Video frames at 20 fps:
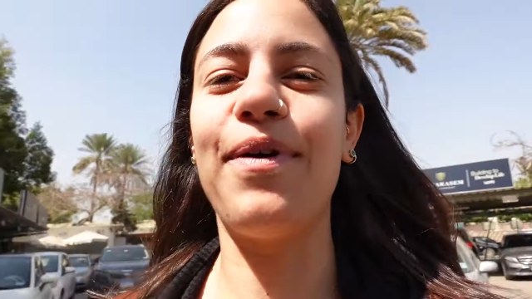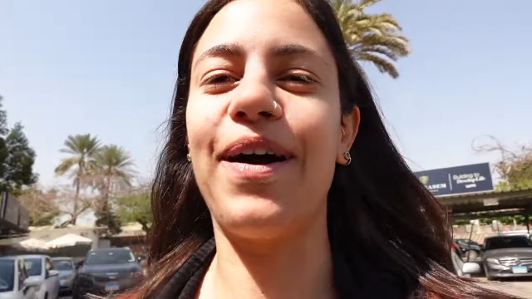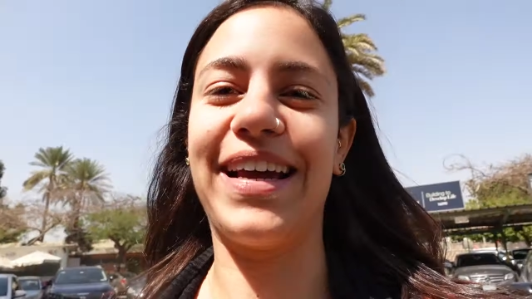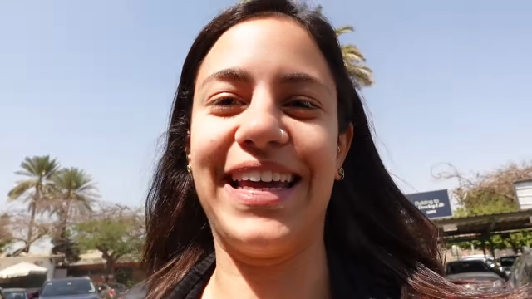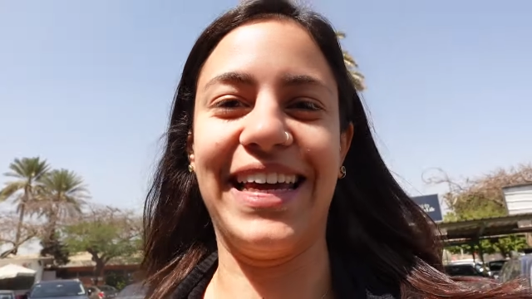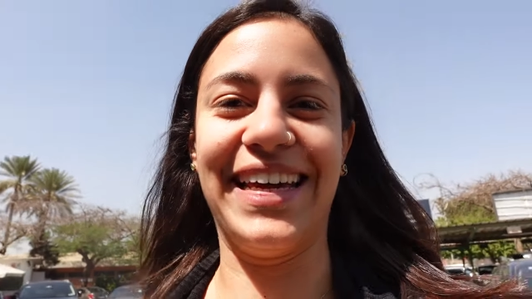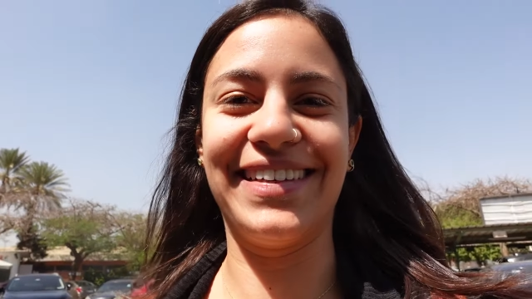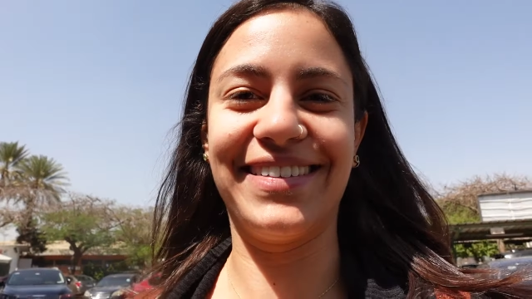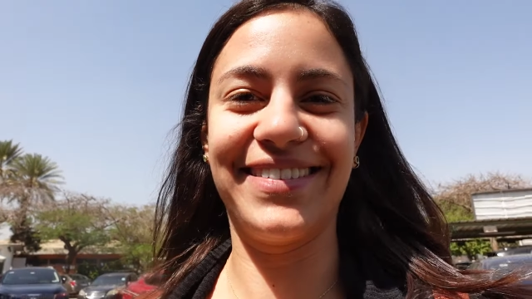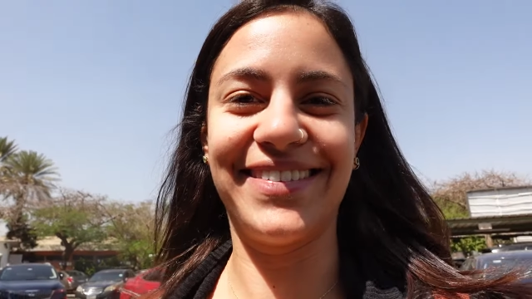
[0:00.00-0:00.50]

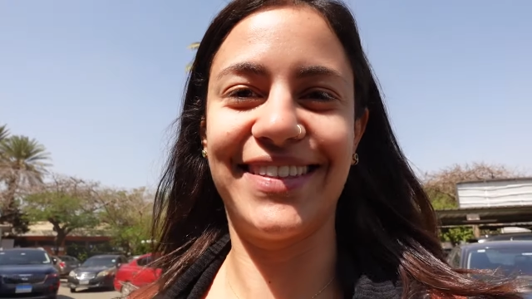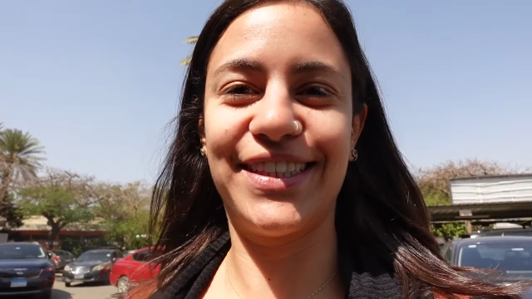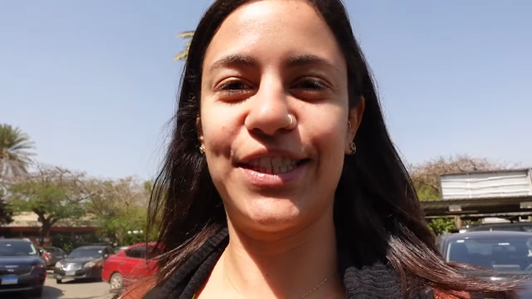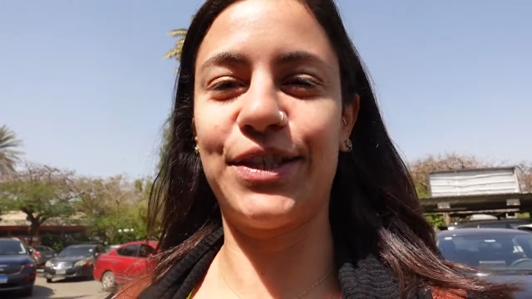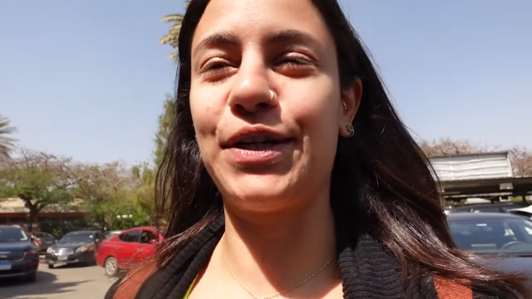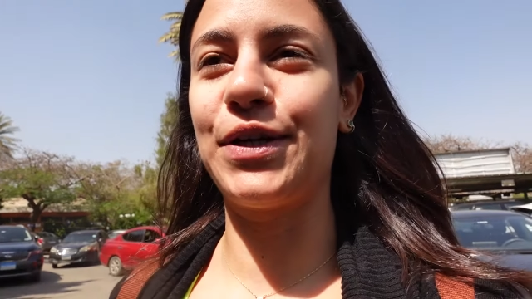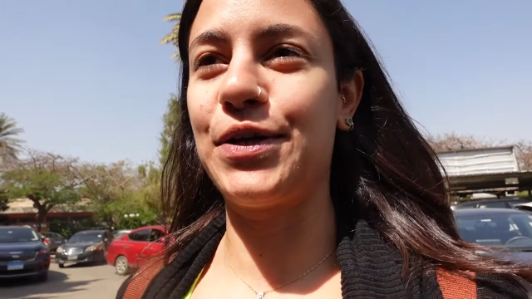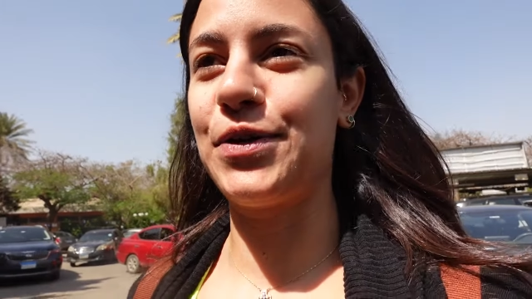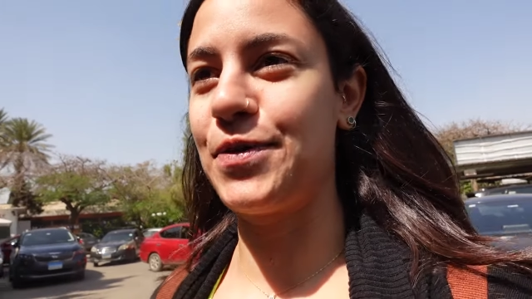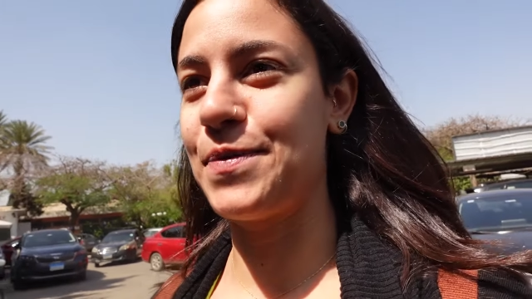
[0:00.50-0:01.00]
walk in to
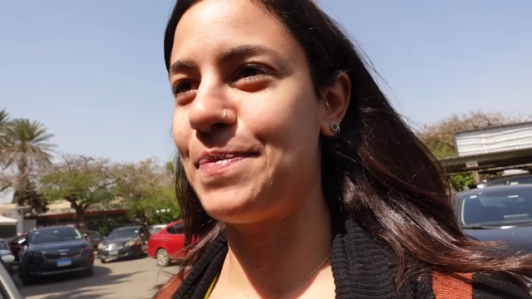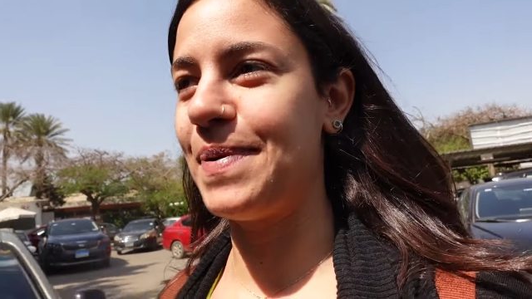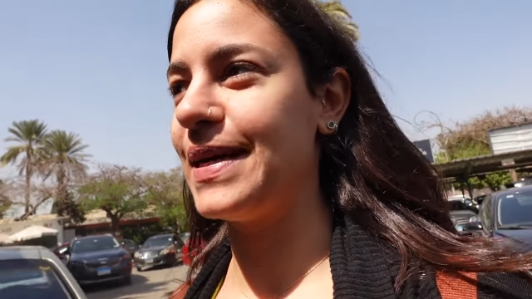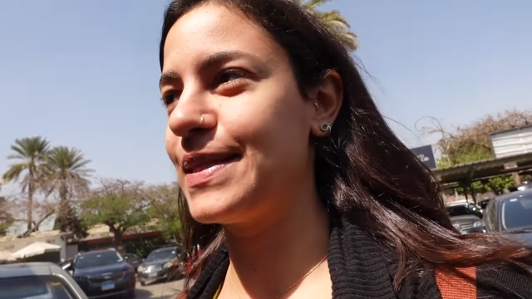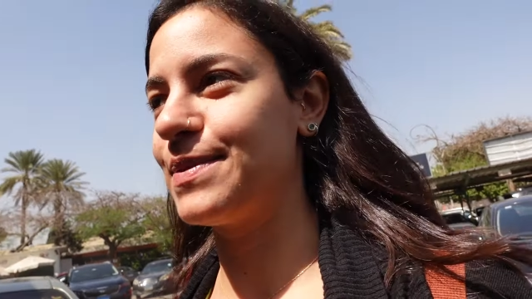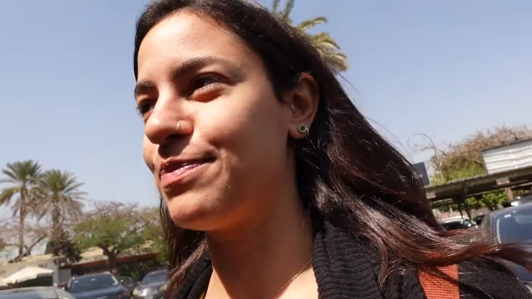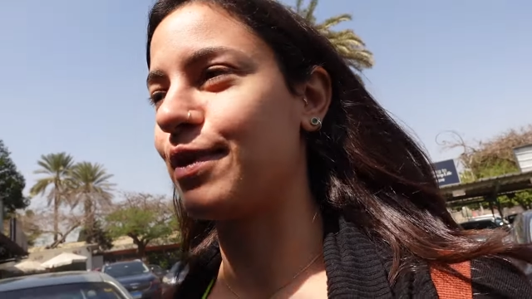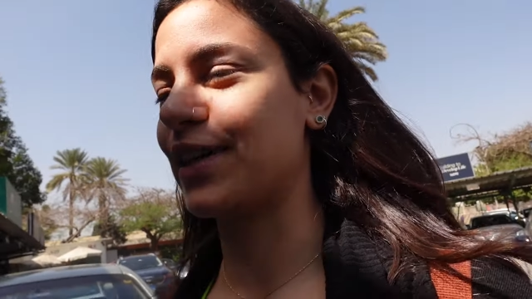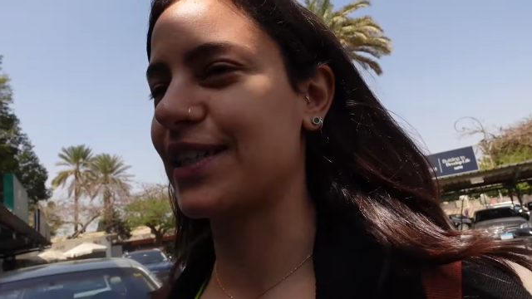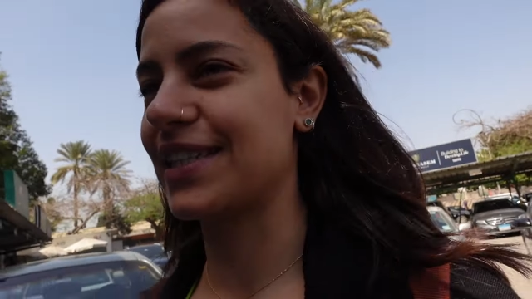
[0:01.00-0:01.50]
renew the
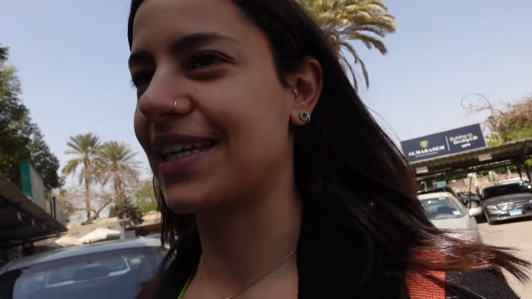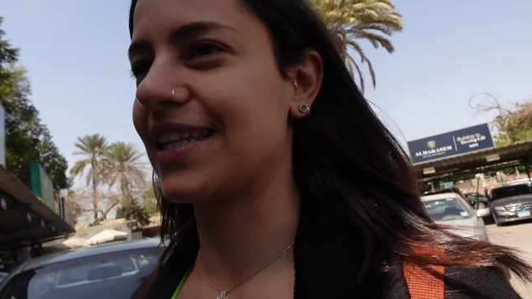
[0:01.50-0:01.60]
passport